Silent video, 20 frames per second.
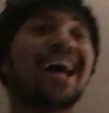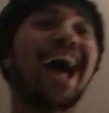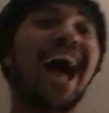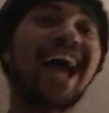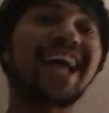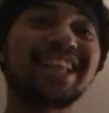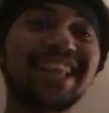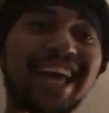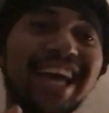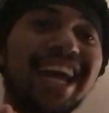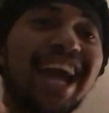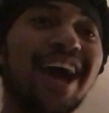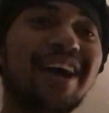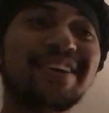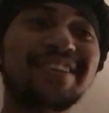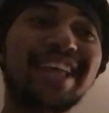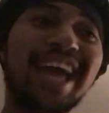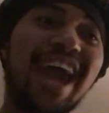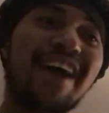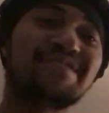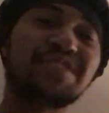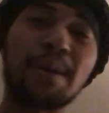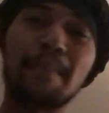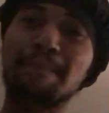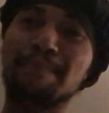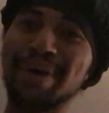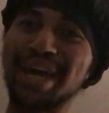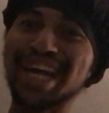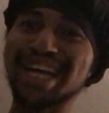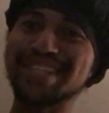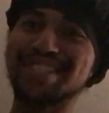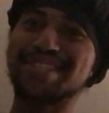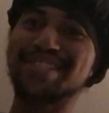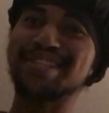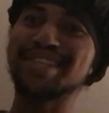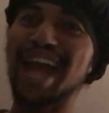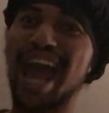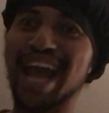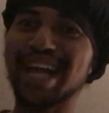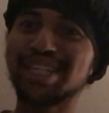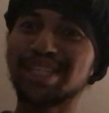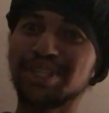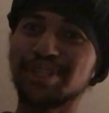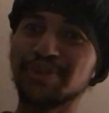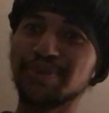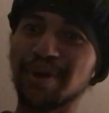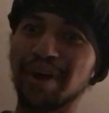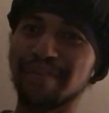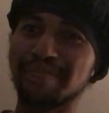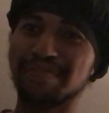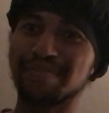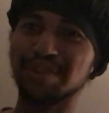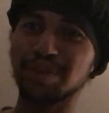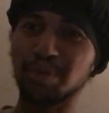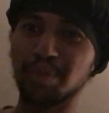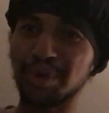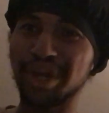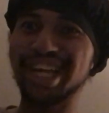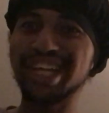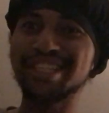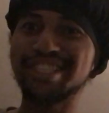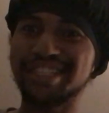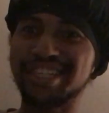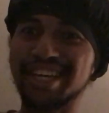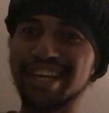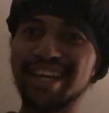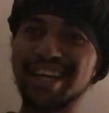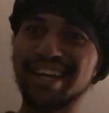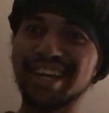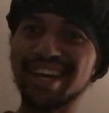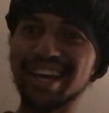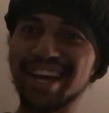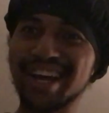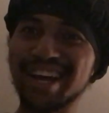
I like how they have the biggest statue of Luigi